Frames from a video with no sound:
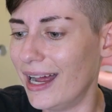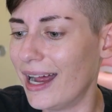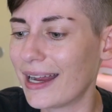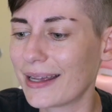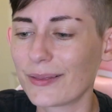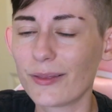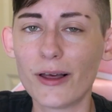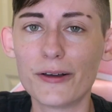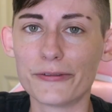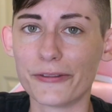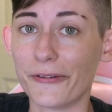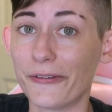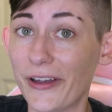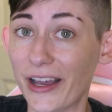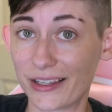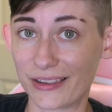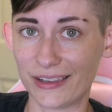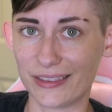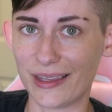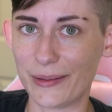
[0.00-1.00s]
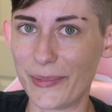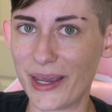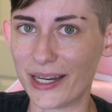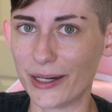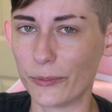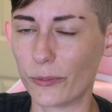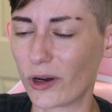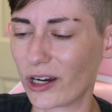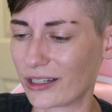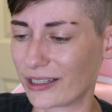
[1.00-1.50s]
I love the fact that they made
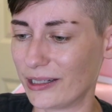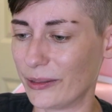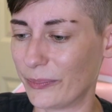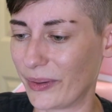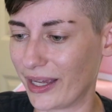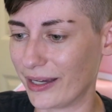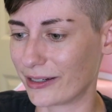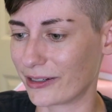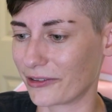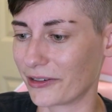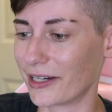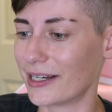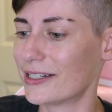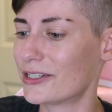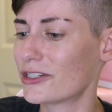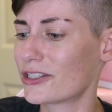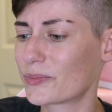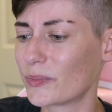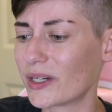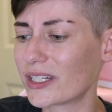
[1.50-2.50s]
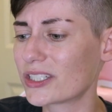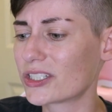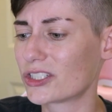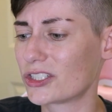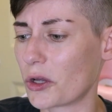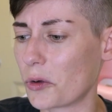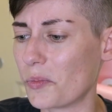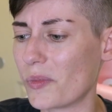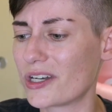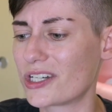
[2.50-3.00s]
him work at a bakery. It just makes
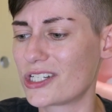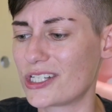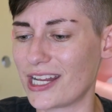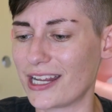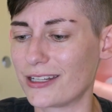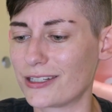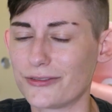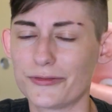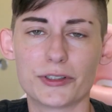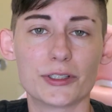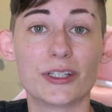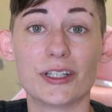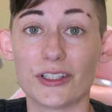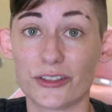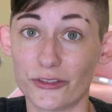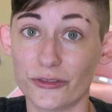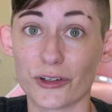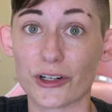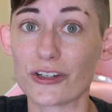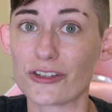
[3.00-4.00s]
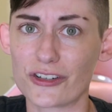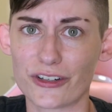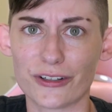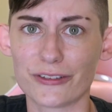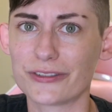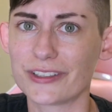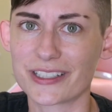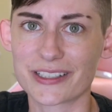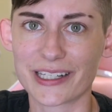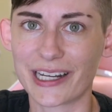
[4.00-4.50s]
so much sense for this version of his